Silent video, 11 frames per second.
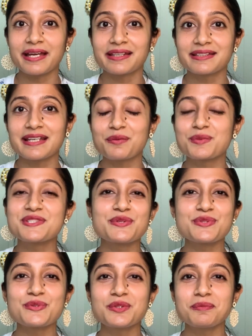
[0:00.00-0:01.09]
And I will see
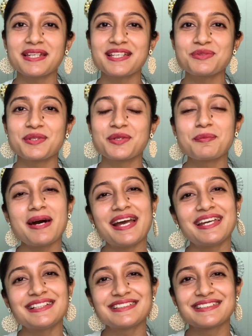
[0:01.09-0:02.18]
you soon in the next video. Bye.